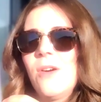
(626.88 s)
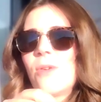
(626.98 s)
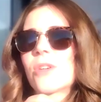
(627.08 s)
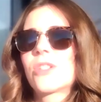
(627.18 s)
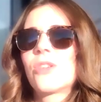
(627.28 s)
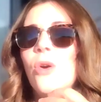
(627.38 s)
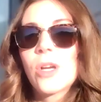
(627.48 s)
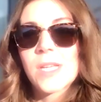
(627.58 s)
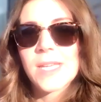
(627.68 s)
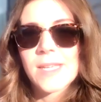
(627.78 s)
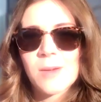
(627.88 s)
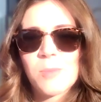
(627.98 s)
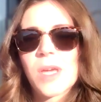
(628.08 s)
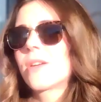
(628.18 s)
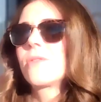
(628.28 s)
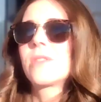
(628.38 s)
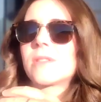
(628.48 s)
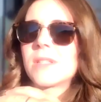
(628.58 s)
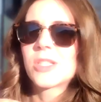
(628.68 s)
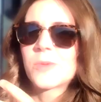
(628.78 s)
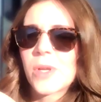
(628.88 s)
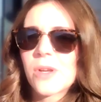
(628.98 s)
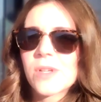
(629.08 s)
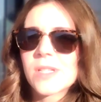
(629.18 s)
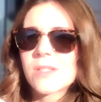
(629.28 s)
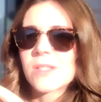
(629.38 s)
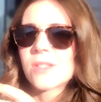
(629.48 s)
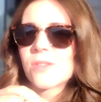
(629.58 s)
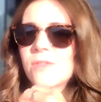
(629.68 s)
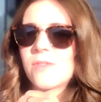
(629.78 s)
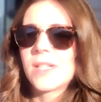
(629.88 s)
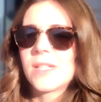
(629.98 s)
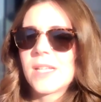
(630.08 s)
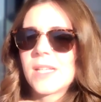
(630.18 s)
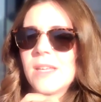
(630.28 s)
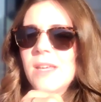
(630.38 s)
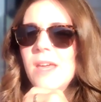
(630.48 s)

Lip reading: or talking about experiences of feeling